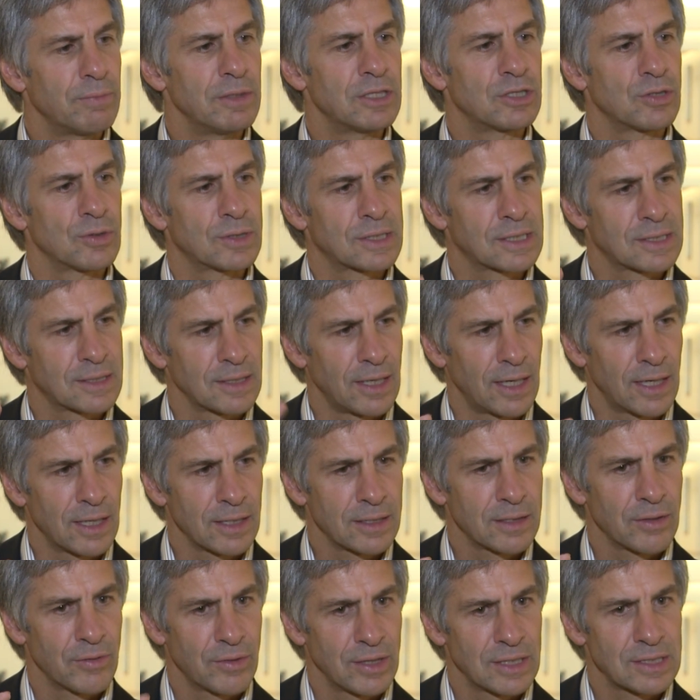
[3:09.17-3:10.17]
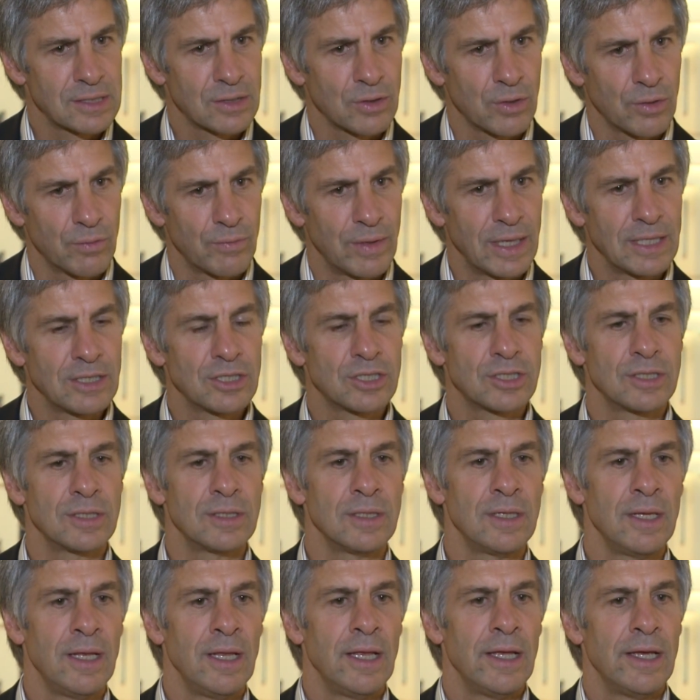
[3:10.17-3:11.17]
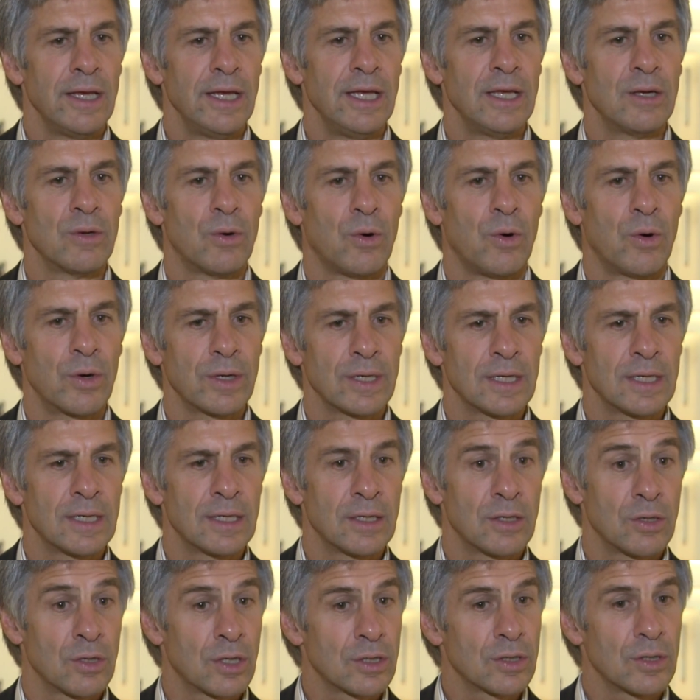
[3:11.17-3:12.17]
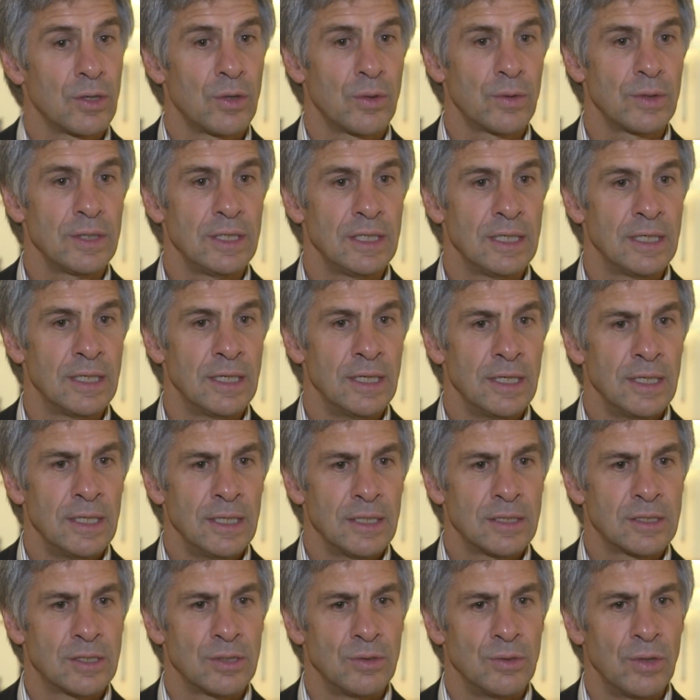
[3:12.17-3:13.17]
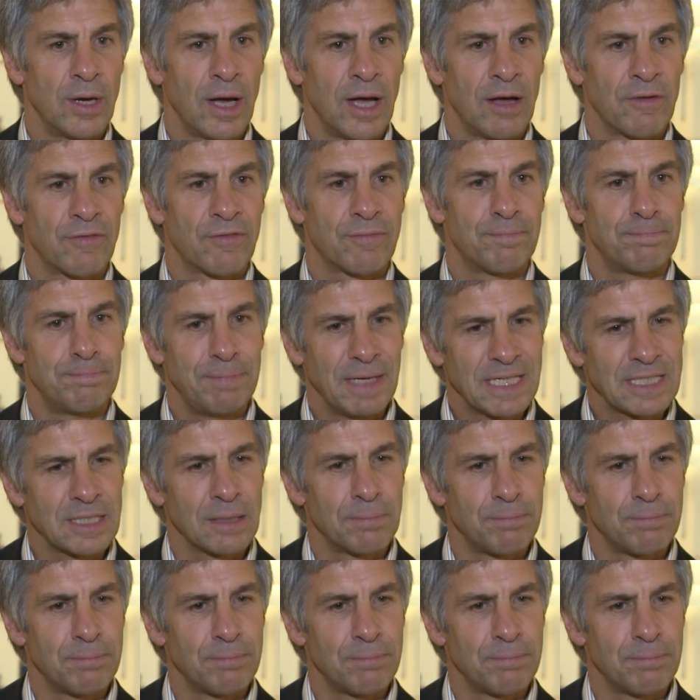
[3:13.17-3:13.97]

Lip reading: We should start this convention in order not only to have better